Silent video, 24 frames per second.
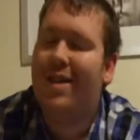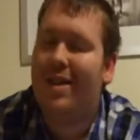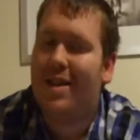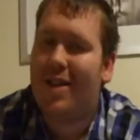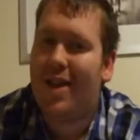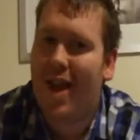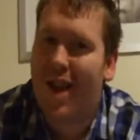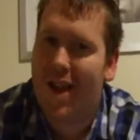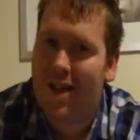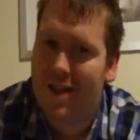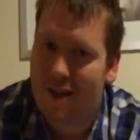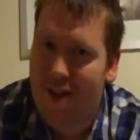to
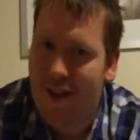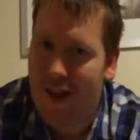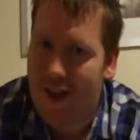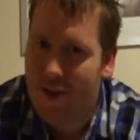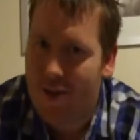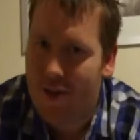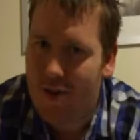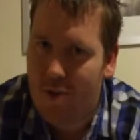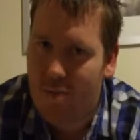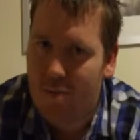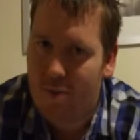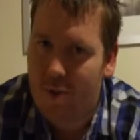
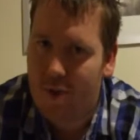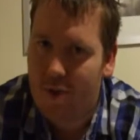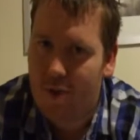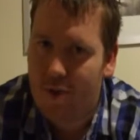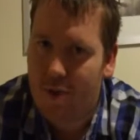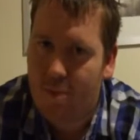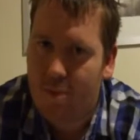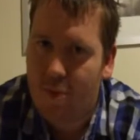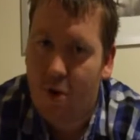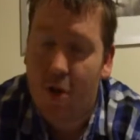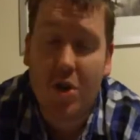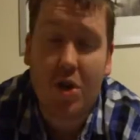
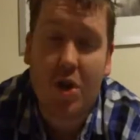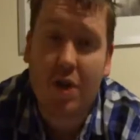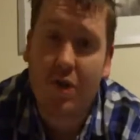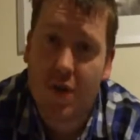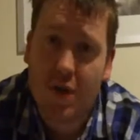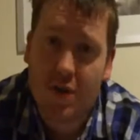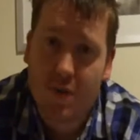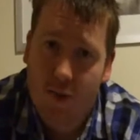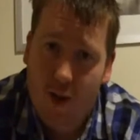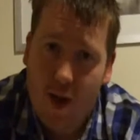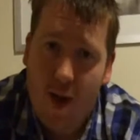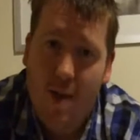headtheatre.blogspot and you've
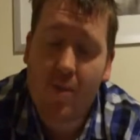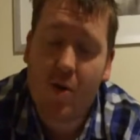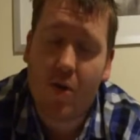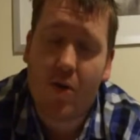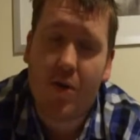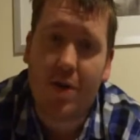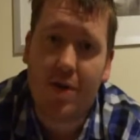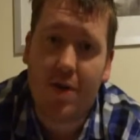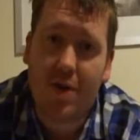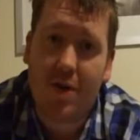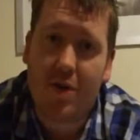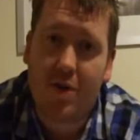just come
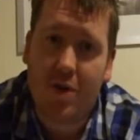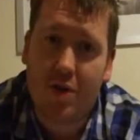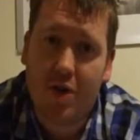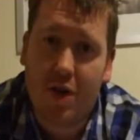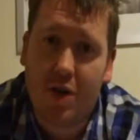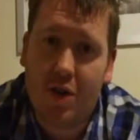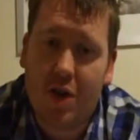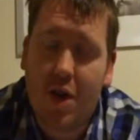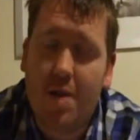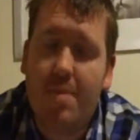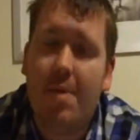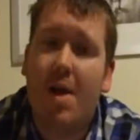across this on
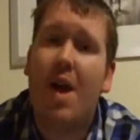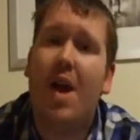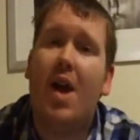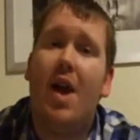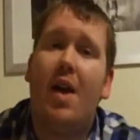YouTube,